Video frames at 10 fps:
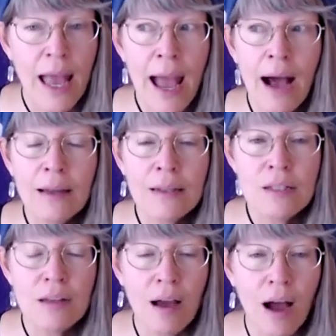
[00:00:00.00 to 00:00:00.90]

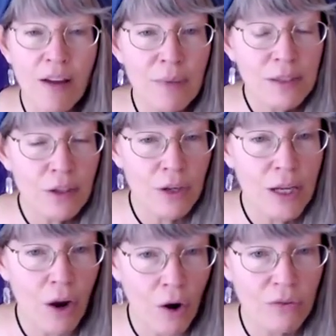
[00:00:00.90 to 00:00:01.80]
And I've been
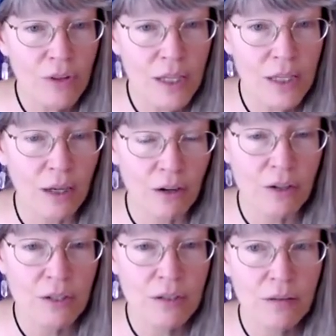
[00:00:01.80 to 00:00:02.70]
learning over the
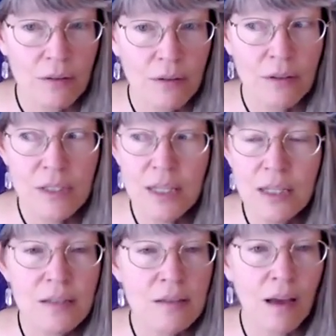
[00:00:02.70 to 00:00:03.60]
years
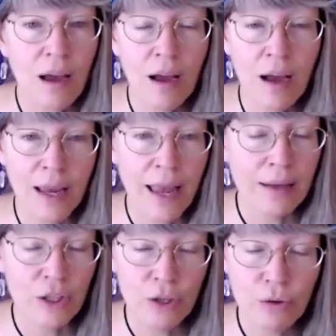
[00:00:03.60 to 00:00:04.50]
since I
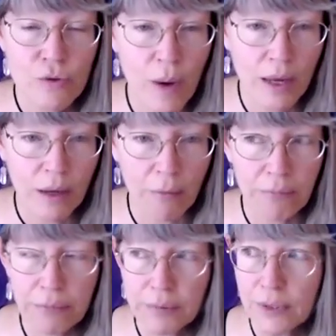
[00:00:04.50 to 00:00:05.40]
had a huge wake up,